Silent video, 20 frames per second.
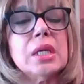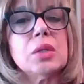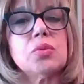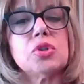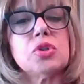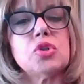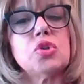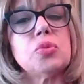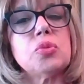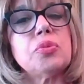
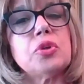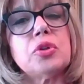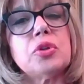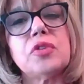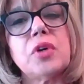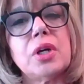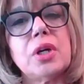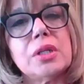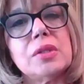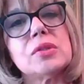We do
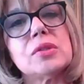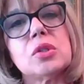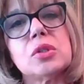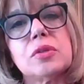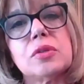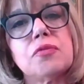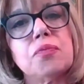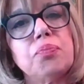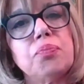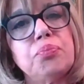provide sort
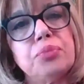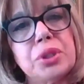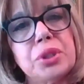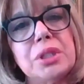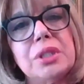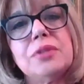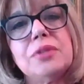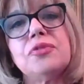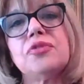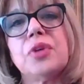of
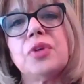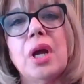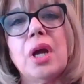brief,